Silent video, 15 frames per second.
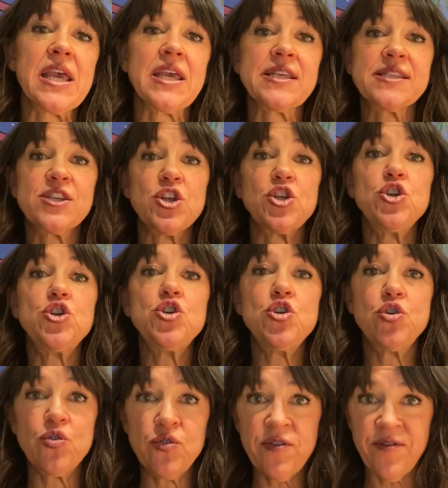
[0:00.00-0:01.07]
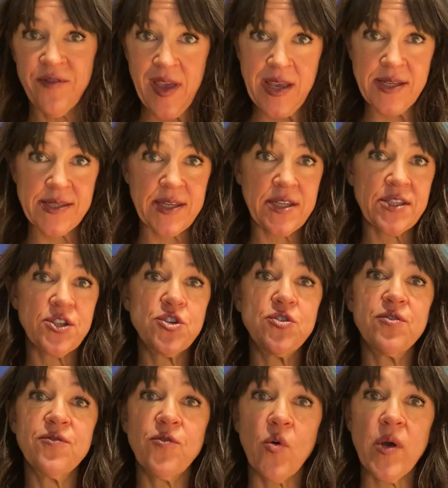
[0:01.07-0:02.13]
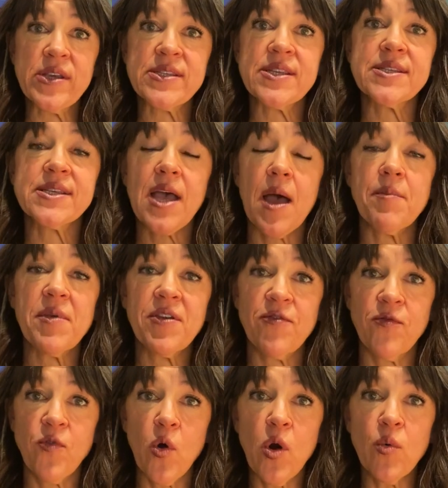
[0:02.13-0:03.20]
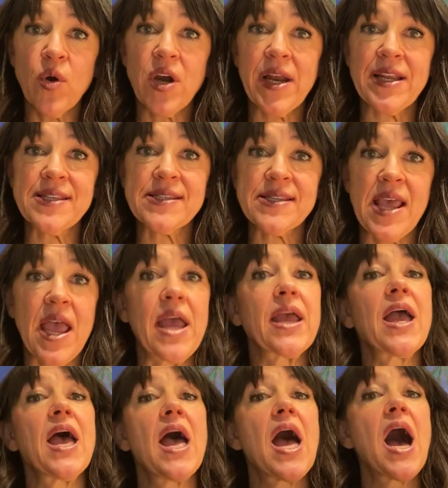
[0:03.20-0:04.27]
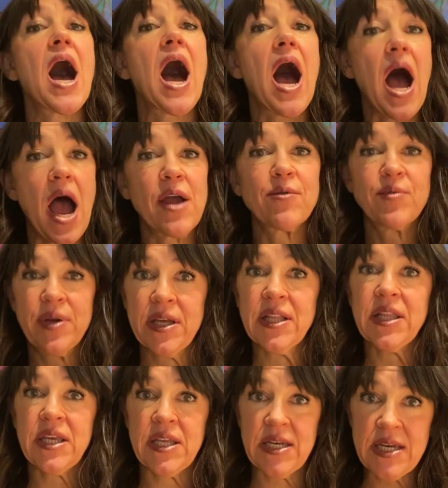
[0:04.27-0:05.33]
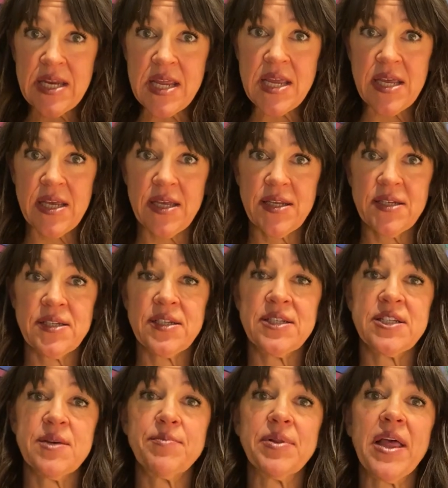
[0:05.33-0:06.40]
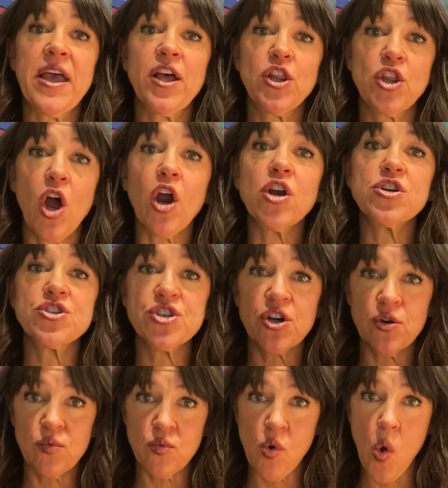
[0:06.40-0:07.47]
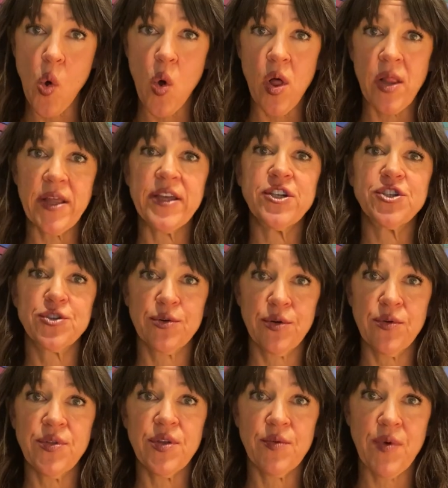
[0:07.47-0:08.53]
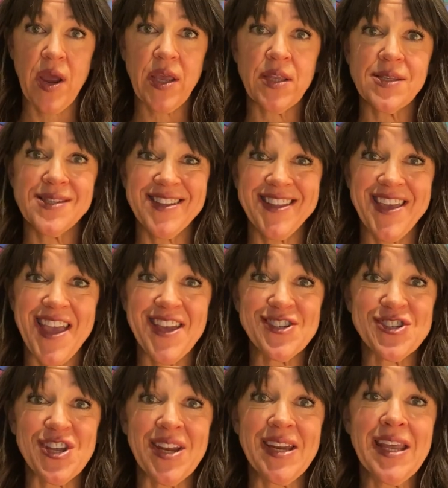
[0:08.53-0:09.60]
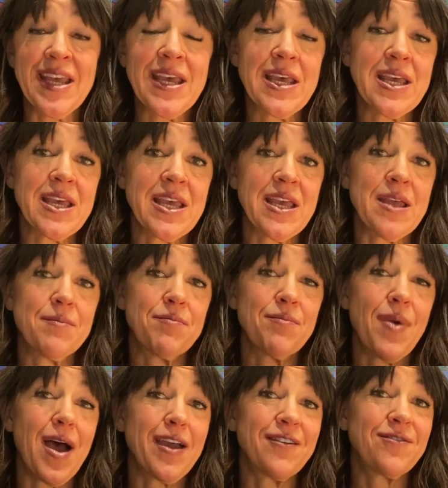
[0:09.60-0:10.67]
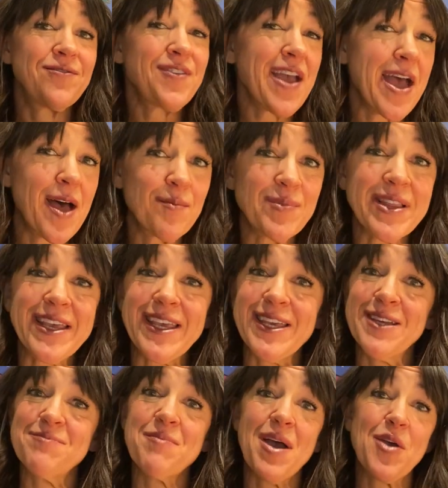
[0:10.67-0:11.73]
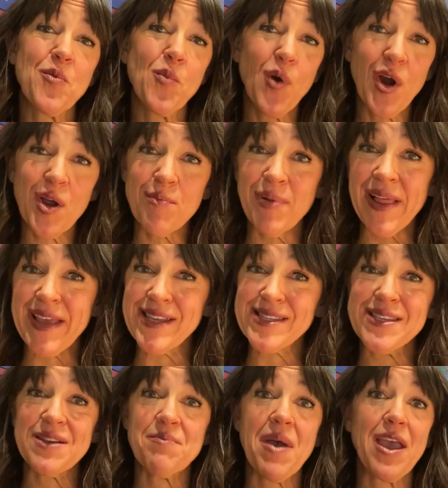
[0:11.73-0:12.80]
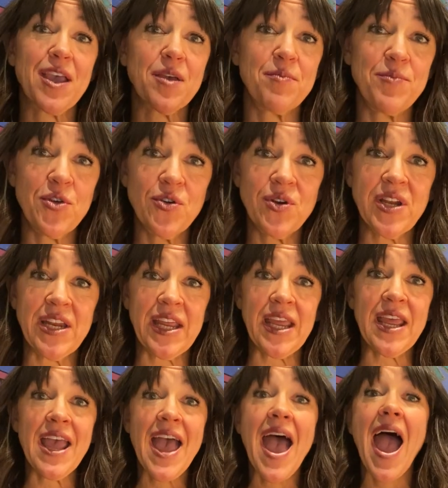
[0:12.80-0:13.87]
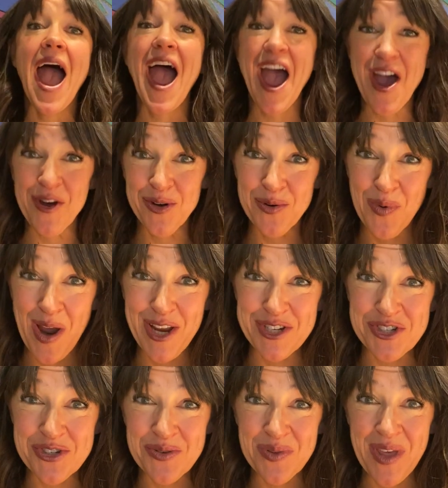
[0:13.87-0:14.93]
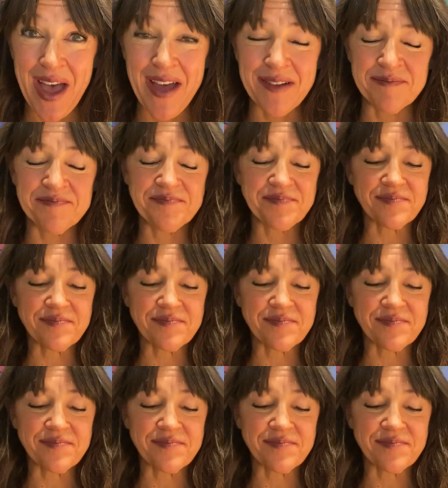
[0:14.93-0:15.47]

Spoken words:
is new faces, new voices coming forward and saying, I really need to play a larger role in truth and reconciliation in my family, in my workplace, in my community. How do I do that?